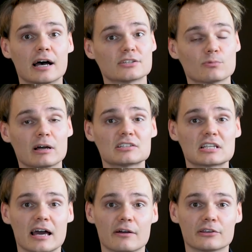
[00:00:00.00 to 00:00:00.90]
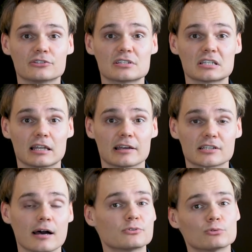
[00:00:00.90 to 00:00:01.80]
as well as allowing you to select
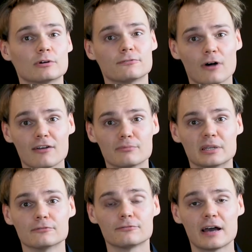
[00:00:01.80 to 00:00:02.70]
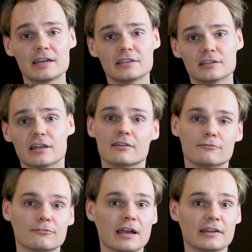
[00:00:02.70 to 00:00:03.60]
up to a 5-minute fade in and
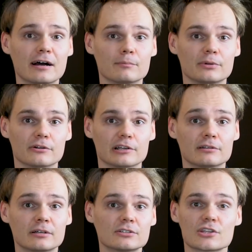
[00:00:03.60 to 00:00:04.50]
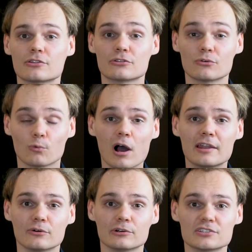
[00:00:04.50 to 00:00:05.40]
fade out period so that the
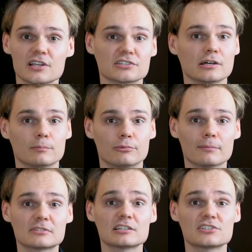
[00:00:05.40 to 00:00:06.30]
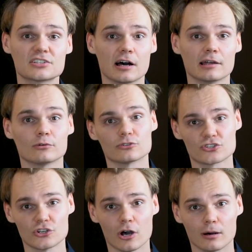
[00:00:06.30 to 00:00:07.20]
white noise doesn't abruptly start or
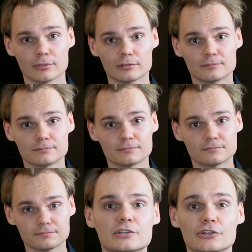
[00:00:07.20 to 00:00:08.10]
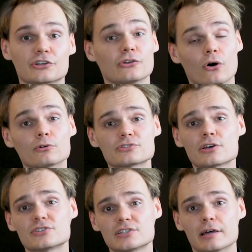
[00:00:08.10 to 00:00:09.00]
stop. You can also
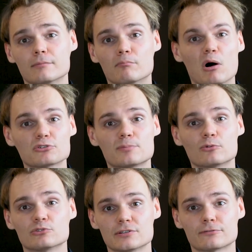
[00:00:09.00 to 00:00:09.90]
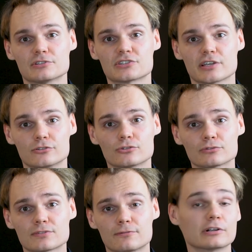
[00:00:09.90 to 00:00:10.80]
set multiple different
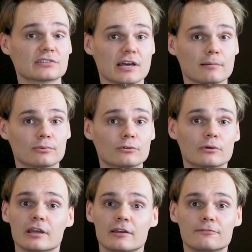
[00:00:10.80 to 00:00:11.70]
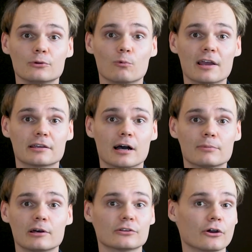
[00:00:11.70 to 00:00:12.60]
schedules, for example, if you wake
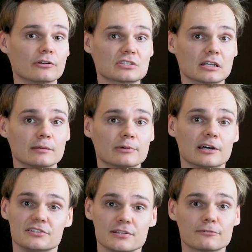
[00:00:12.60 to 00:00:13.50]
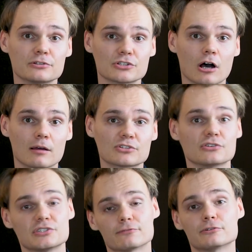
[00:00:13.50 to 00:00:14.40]
up and go to sleep at different times
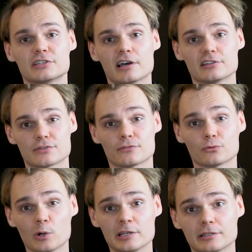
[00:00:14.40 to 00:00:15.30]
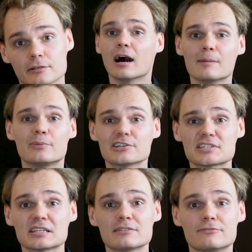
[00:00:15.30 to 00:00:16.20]
on different days of the week. I
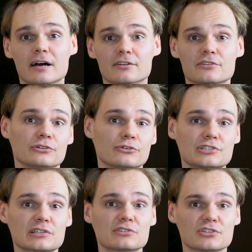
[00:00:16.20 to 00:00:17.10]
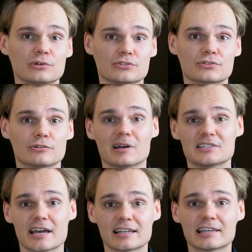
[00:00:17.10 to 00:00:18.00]
personally found that using the SNOOZ through my
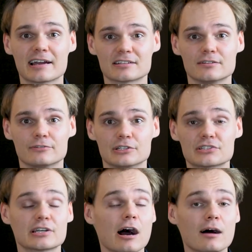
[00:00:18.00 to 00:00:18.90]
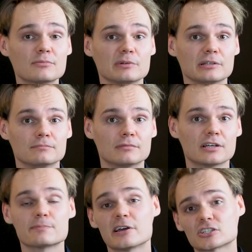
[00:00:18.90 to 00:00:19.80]
daily activities calmed me,
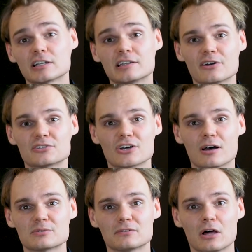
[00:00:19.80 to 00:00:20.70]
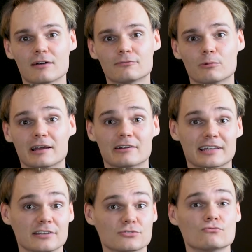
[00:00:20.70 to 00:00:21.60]
especially in those times of life where it
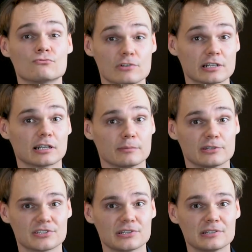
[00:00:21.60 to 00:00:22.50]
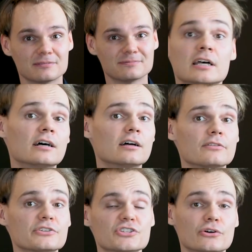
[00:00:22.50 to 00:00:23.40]
gets really busy.
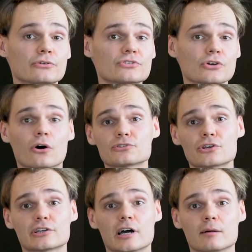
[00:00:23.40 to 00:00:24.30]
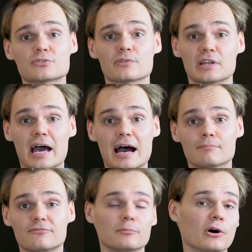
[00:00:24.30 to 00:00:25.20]
The SNOOZ also comes with an
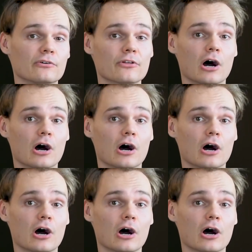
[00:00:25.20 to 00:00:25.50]
app for both